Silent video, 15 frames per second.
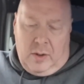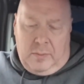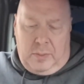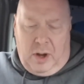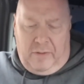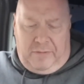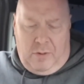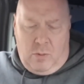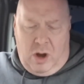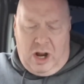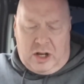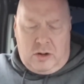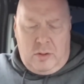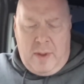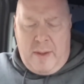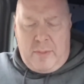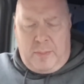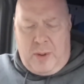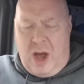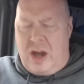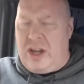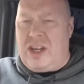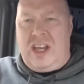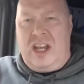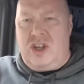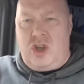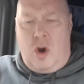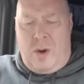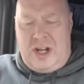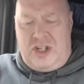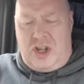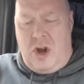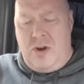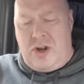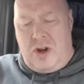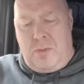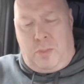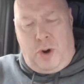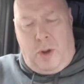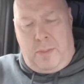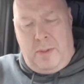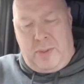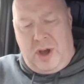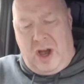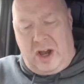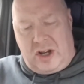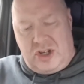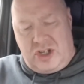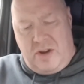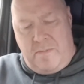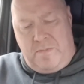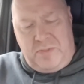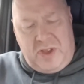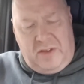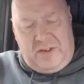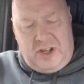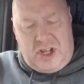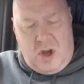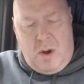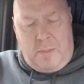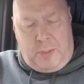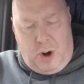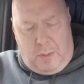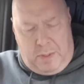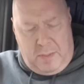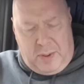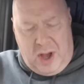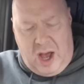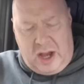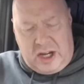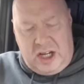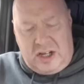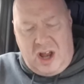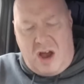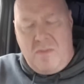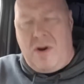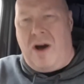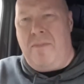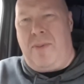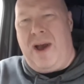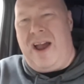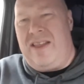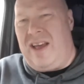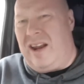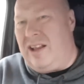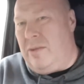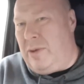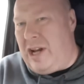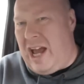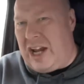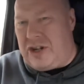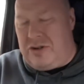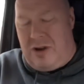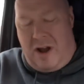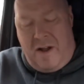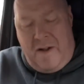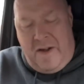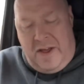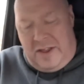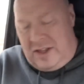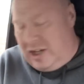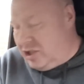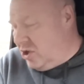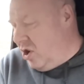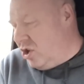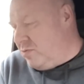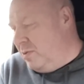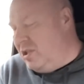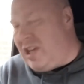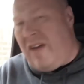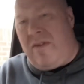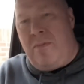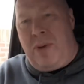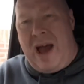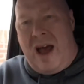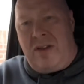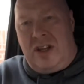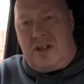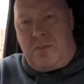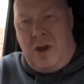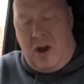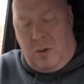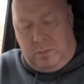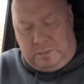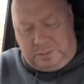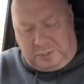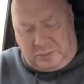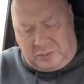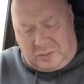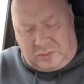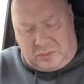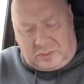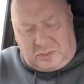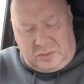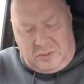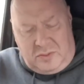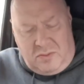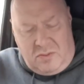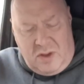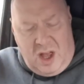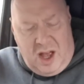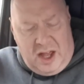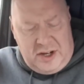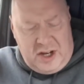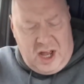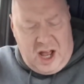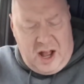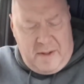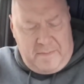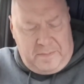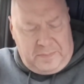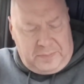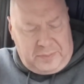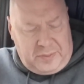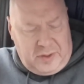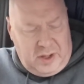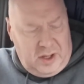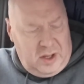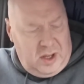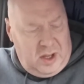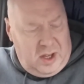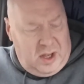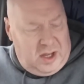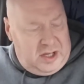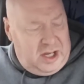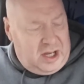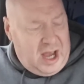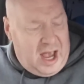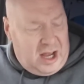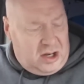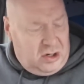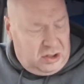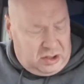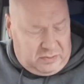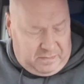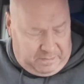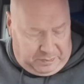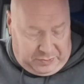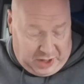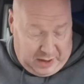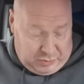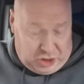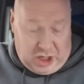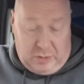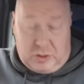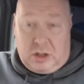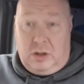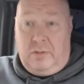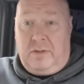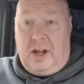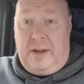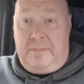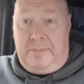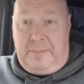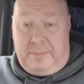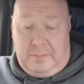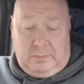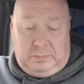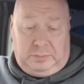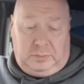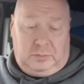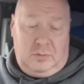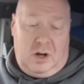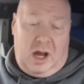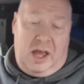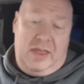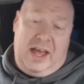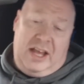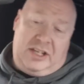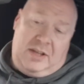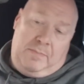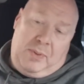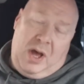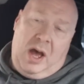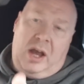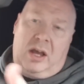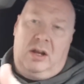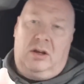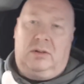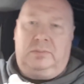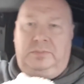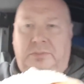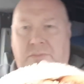But from what I can remember, Burger King's always do proper burgers. And if you do a proper burger, you don't mind paying that little bit extra. This cost me £7, this meal. And you get a good... Them chips are lovely. Right, and there's the burger lot.